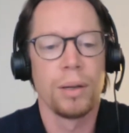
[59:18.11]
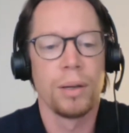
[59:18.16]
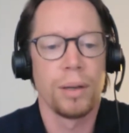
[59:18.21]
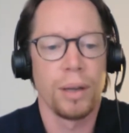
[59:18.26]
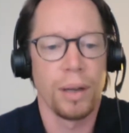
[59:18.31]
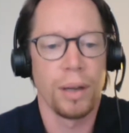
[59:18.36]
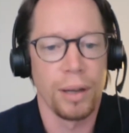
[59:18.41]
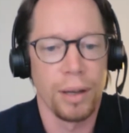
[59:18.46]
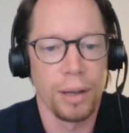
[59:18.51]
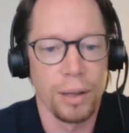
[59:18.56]

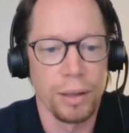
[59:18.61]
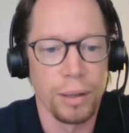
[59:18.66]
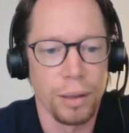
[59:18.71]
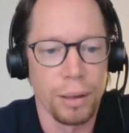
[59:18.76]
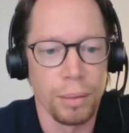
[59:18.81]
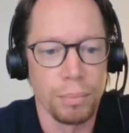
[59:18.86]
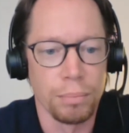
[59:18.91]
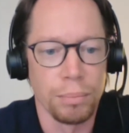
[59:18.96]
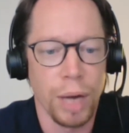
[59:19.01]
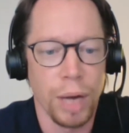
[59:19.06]
And
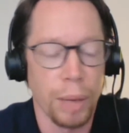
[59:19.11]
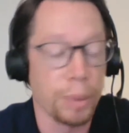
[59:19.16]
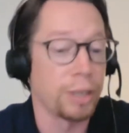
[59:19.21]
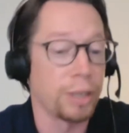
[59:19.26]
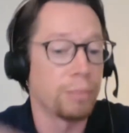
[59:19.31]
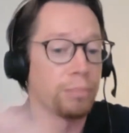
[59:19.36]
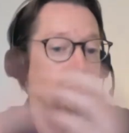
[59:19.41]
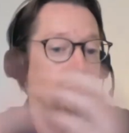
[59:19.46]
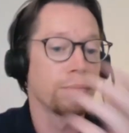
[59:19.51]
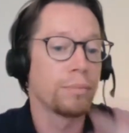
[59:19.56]
I mean,
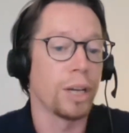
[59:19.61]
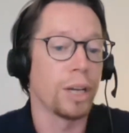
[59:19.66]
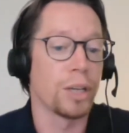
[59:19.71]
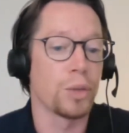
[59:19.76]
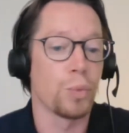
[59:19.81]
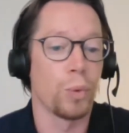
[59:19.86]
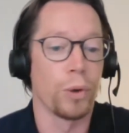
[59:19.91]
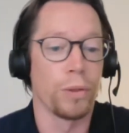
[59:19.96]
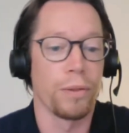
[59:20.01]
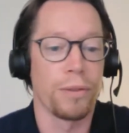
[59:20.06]
it's
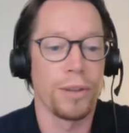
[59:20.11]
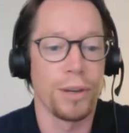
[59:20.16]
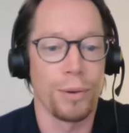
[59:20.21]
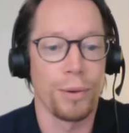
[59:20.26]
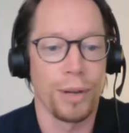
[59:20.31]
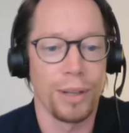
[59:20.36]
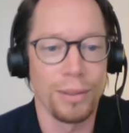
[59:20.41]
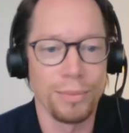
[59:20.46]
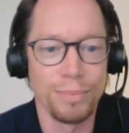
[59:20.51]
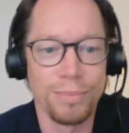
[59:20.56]
one theory.